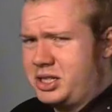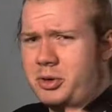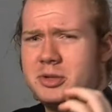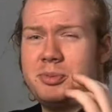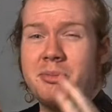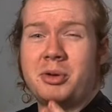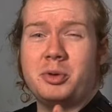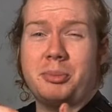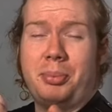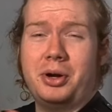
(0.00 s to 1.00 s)
experiment
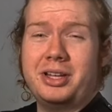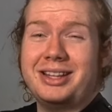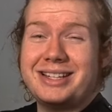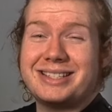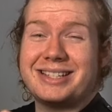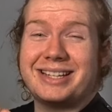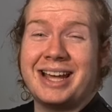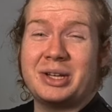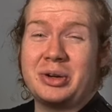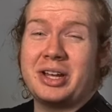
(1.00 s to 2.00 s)
with putting these
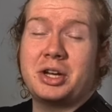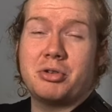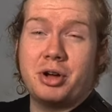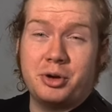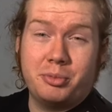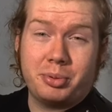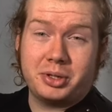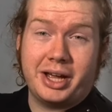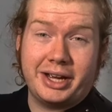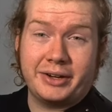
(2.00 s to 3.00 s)
together in your own playing.